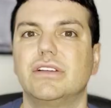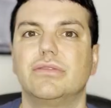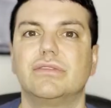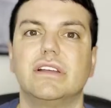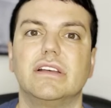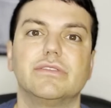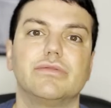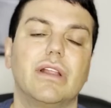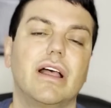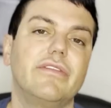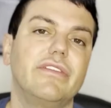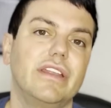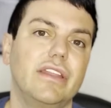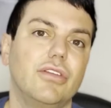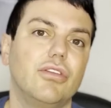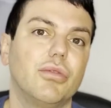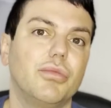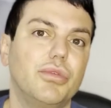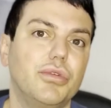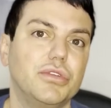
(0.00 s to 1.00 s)
hotels will have
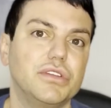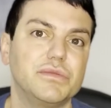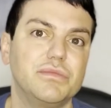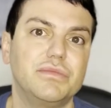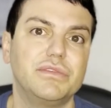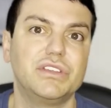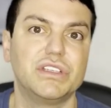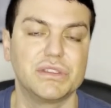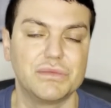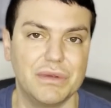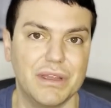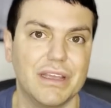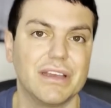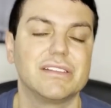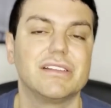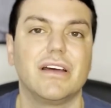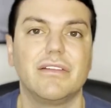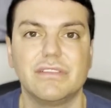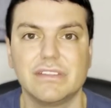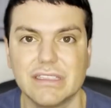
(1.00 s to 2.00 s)
indoor pools, just
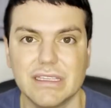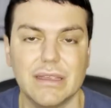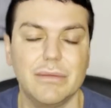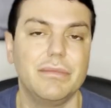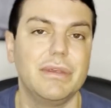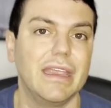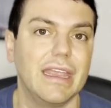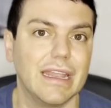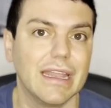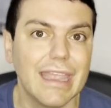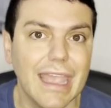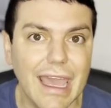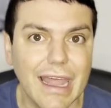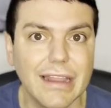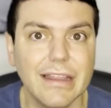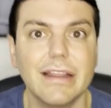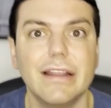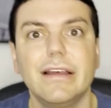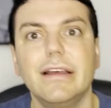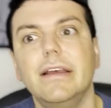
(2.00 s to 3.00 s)
because obviously being in
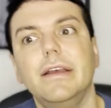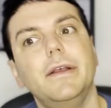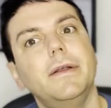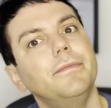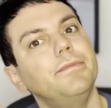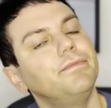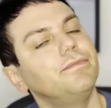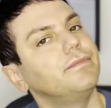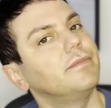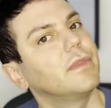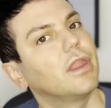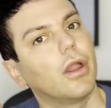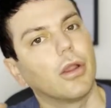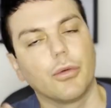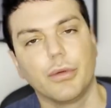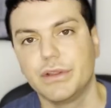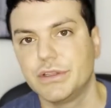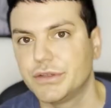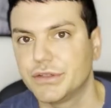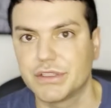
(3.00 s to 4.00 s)
Canada,
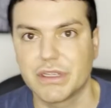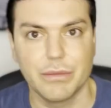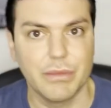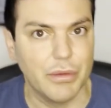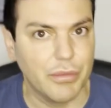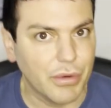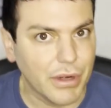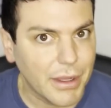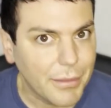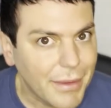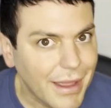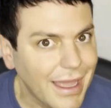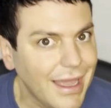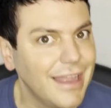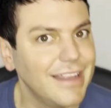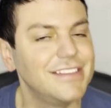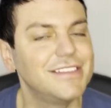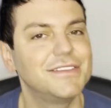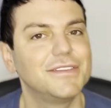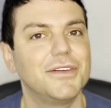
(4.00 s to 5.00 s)
our winters can be pretty
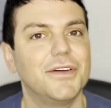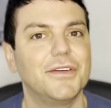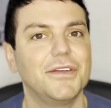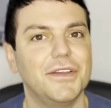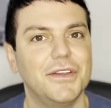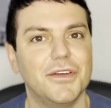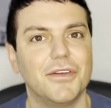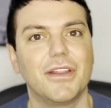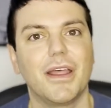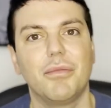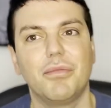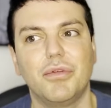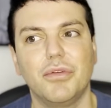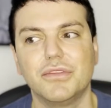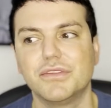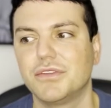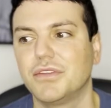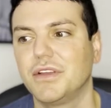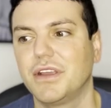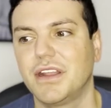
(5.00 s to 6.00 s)
bad. So you know that
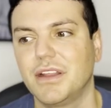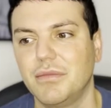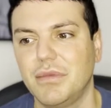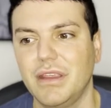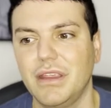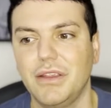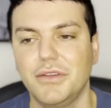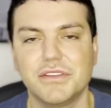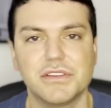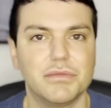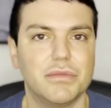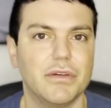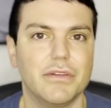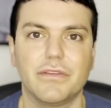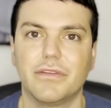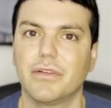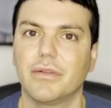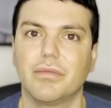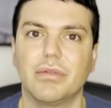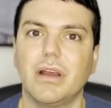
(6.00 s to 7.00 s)
pool's only gonna be usable
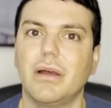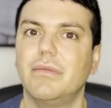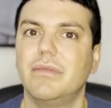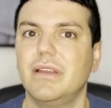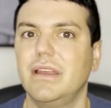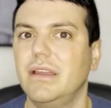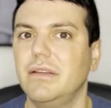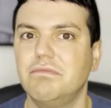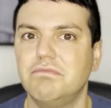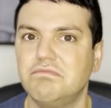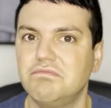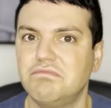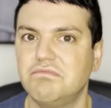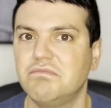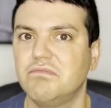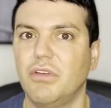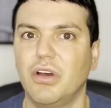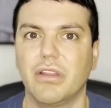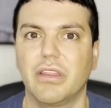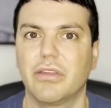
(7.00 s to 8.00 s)
for probably
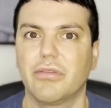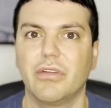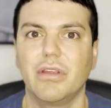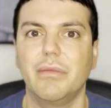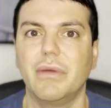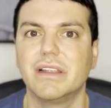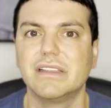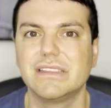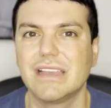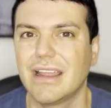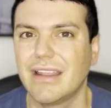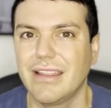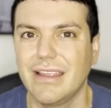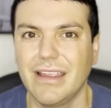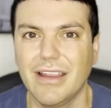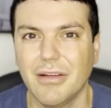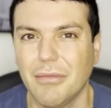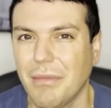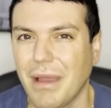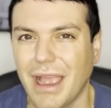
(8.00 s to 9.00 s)
3 months out of the
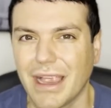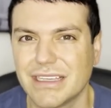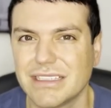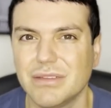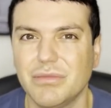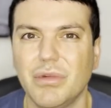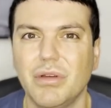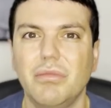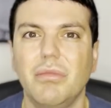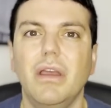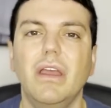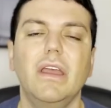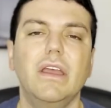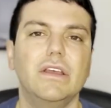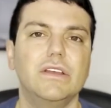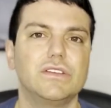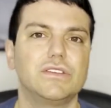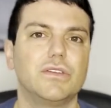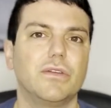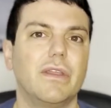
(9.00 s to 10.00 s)
year maximum.
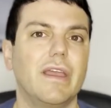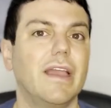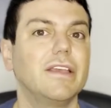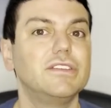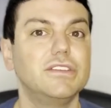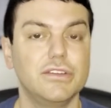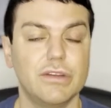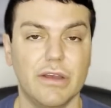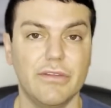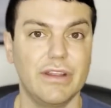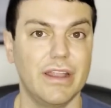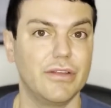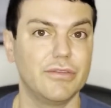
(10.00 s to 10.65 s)
So they actually do have an